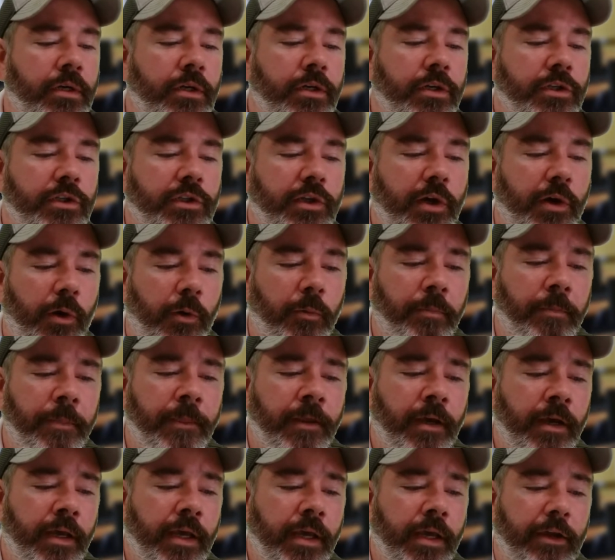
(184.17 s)
So
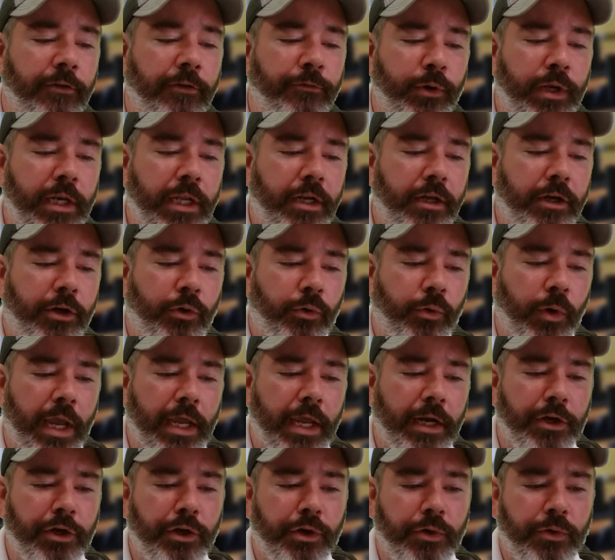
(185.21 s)
if we need to create
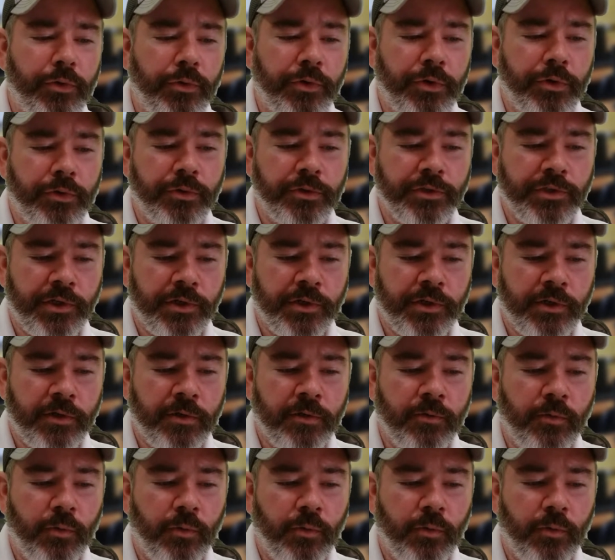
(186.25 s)
a new user,